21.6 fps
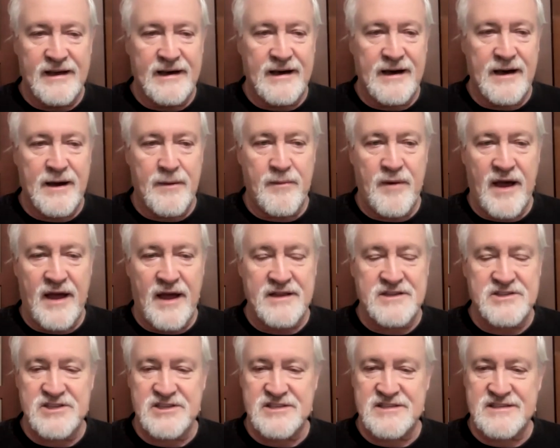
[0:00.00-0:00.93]
um, i
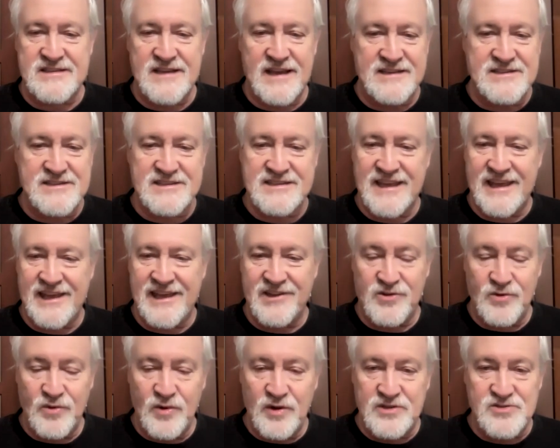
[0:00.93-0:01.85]
just i just
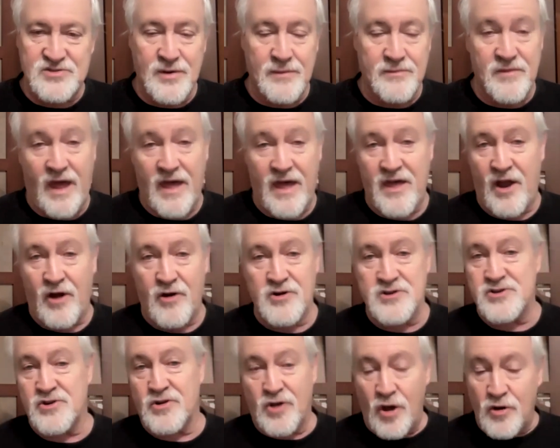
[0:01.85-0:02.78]
can't do it so I'm, i
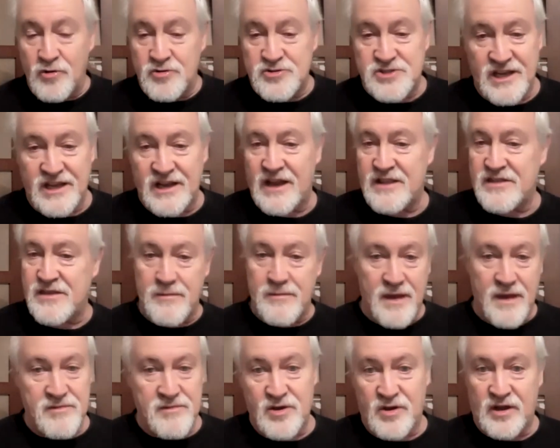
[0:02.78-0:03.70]
heard you coaching and i thought
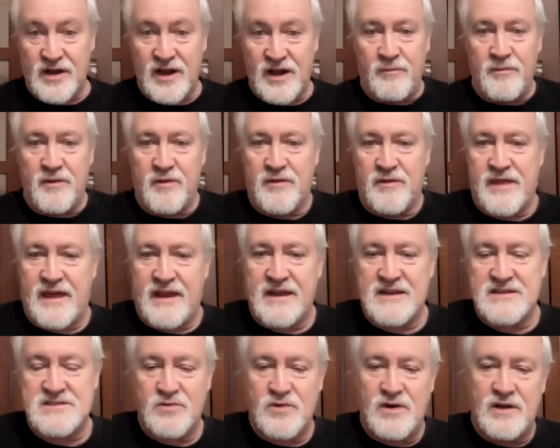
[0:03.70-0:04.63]
maybe you could help me with that
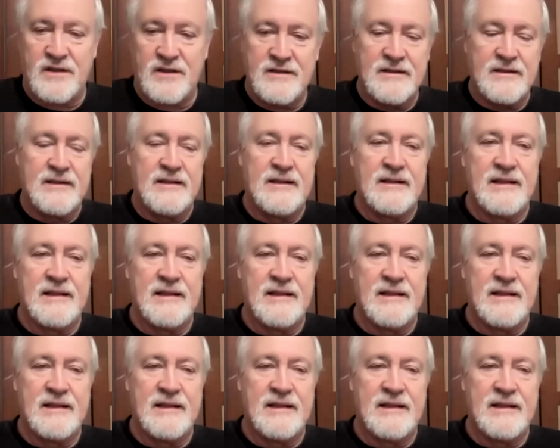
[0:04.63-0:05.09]
and i said well